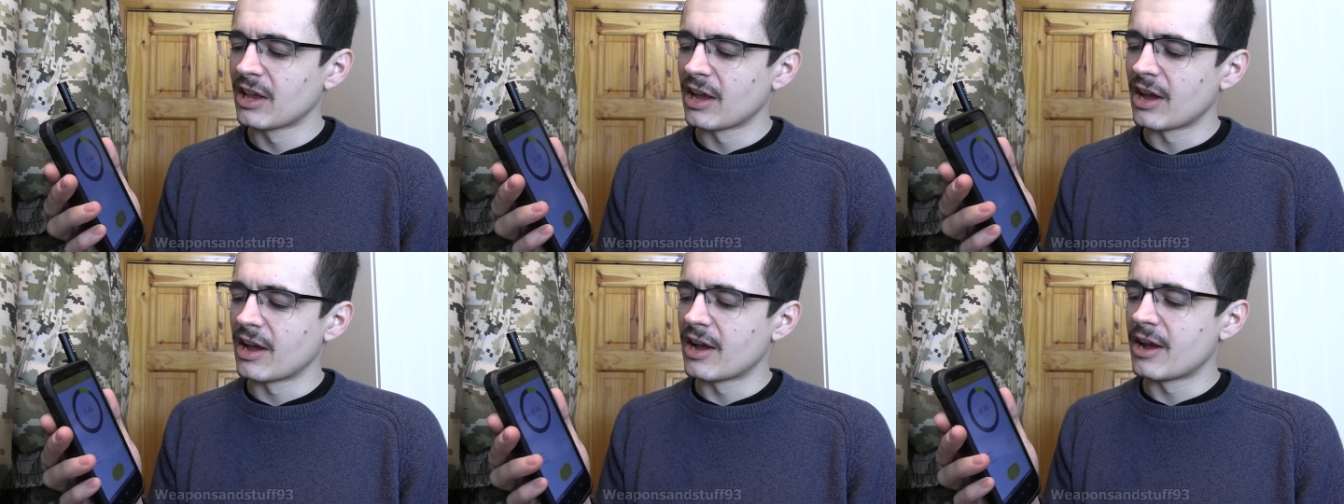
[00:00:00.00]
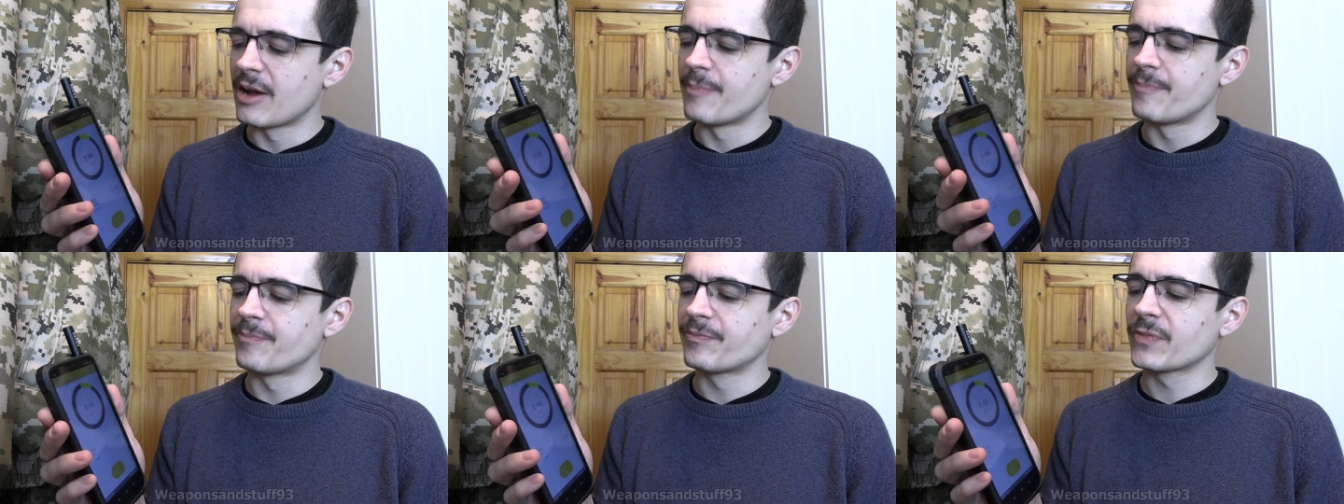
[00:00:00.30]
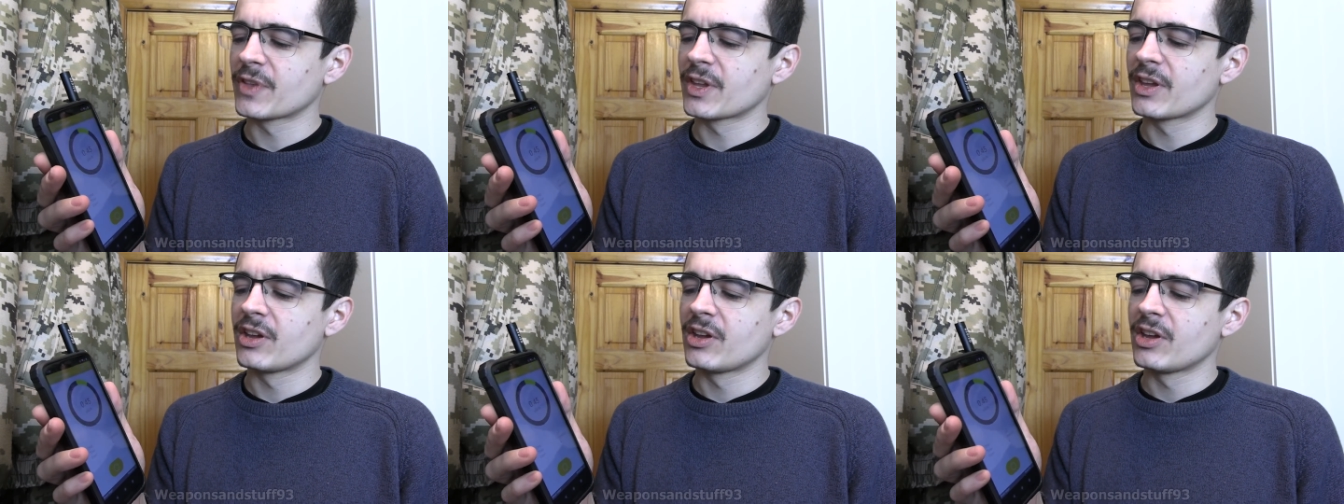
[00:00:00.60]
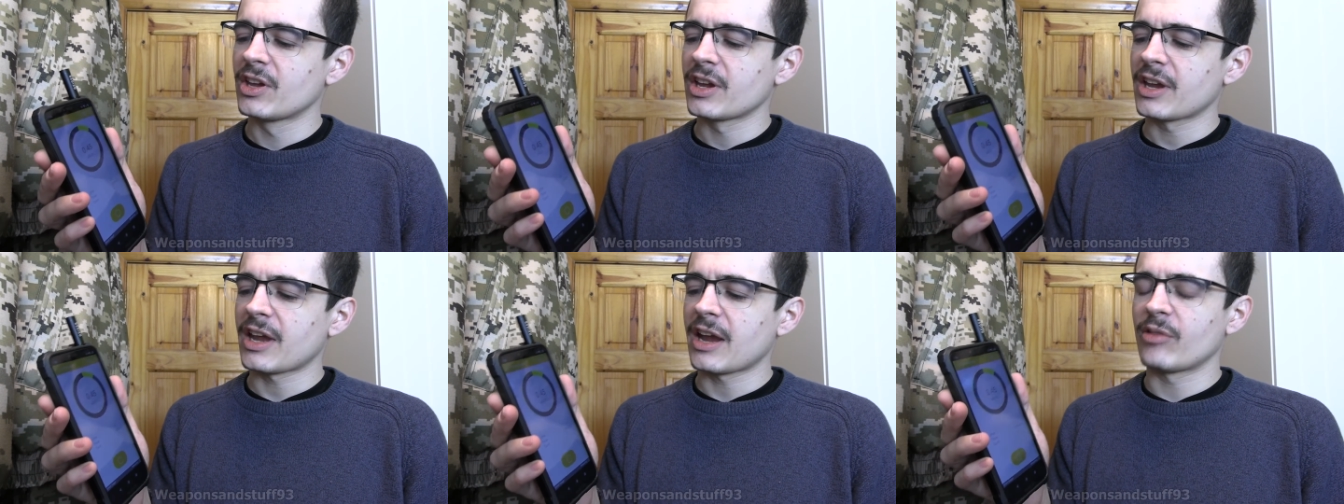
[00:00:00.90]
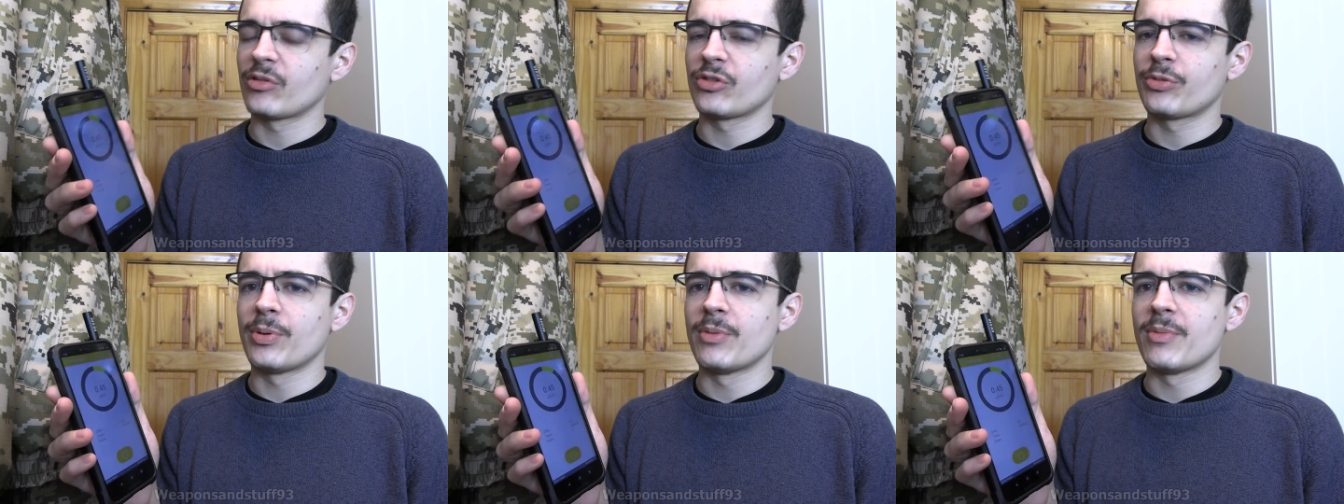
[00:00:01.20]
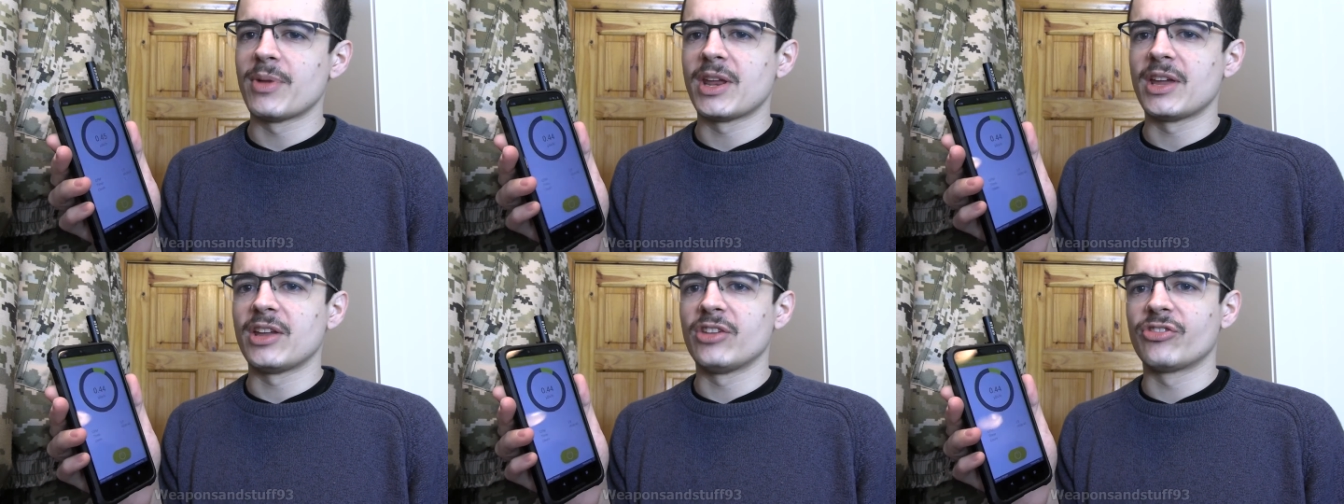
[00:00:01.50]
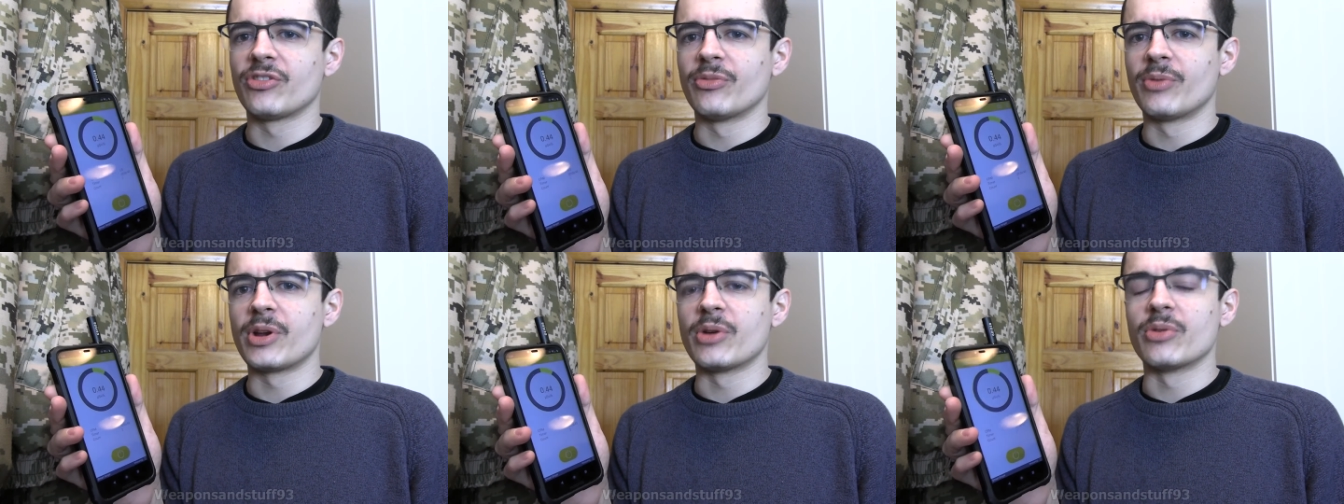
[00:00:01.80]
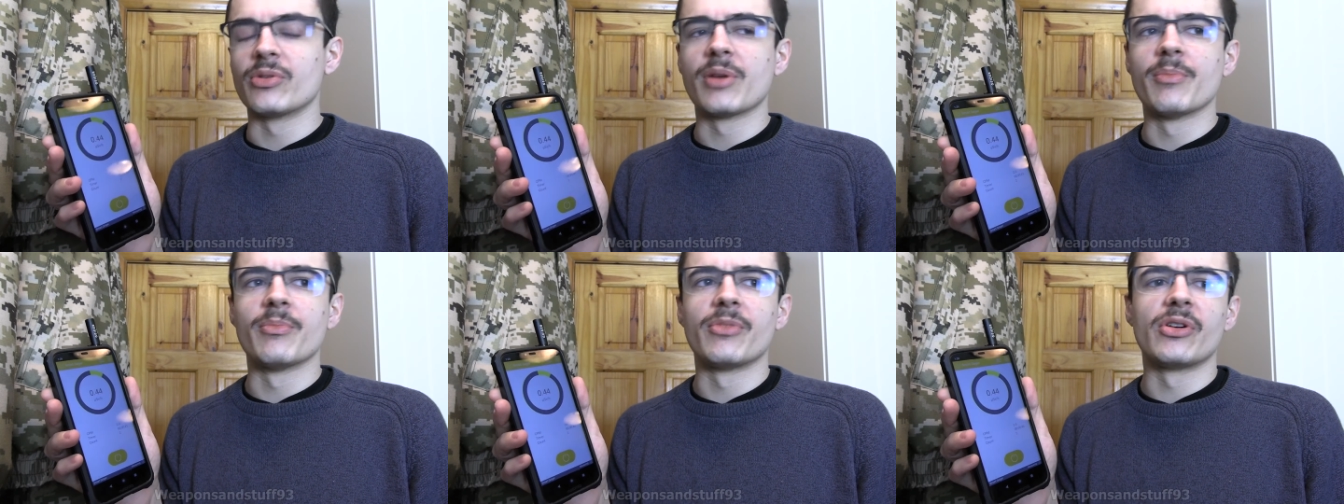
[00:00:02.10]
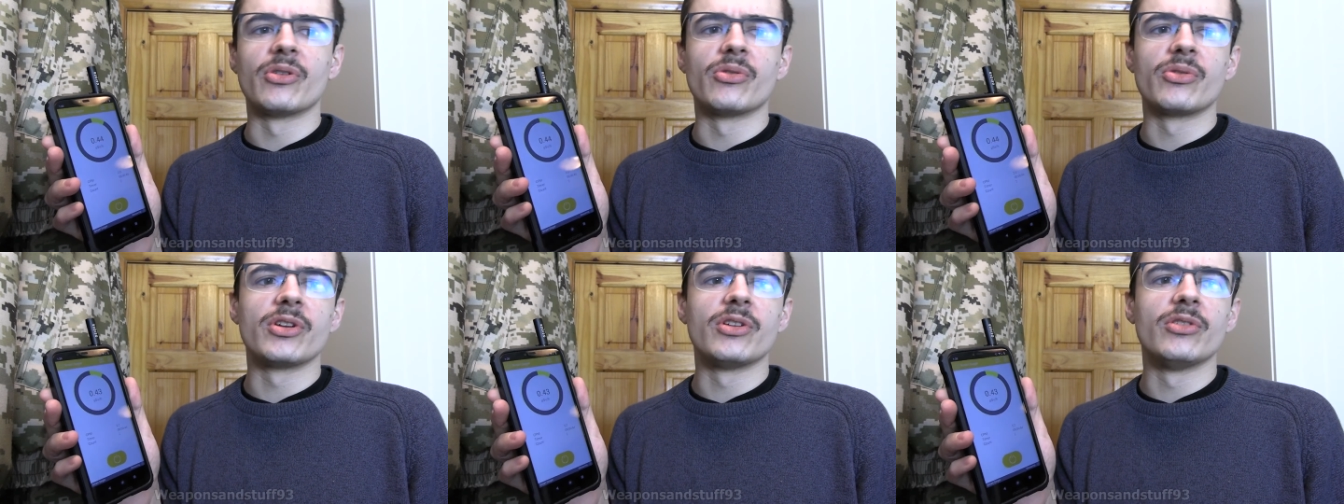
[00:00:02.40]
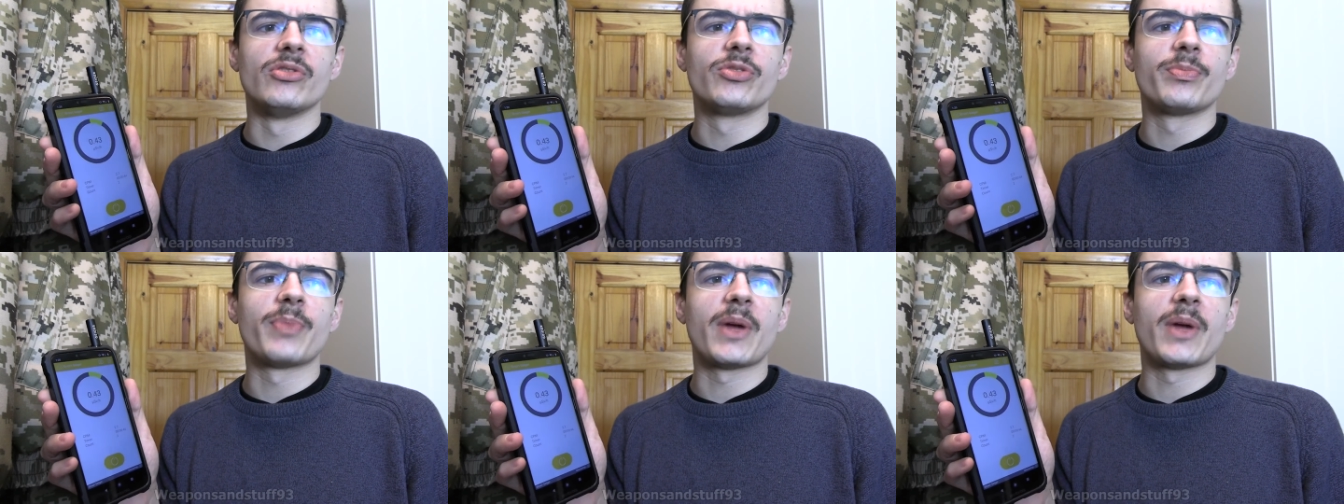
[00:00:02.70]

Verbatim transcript: Um, counts per minute is the real number it will use.